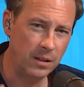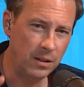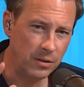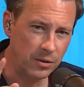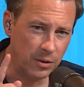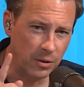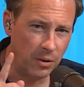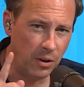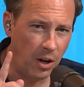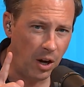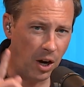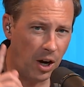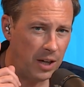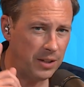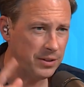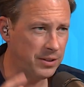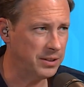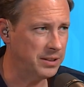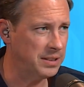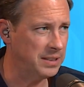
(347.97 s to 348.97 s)
So
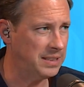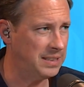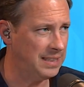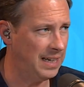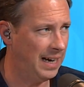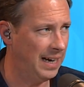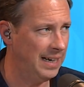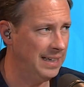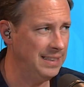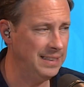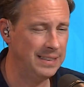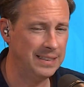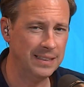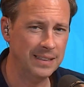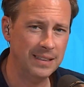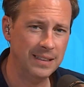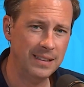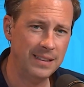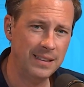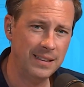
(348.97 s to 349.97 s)
Arthur decides
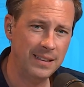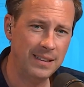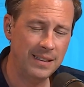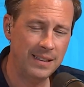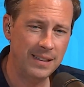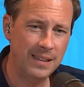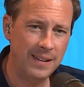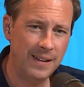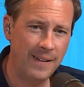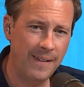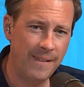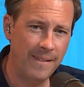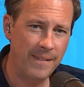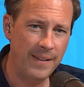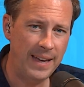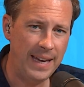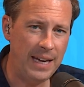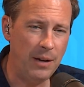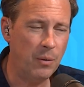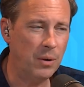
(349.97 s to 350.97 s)

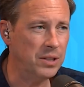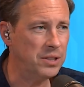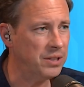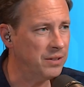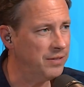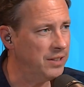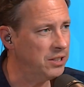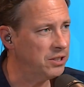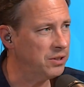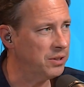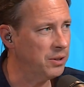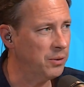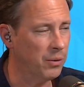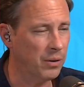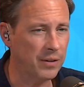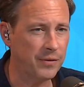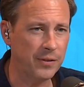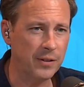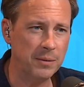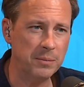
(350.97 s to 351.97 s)
he wants to eventually
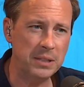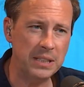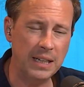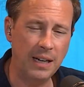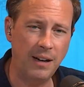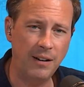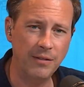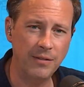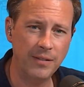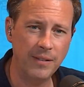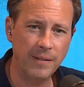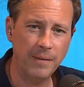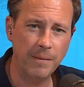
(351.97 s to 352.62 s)
work for himself.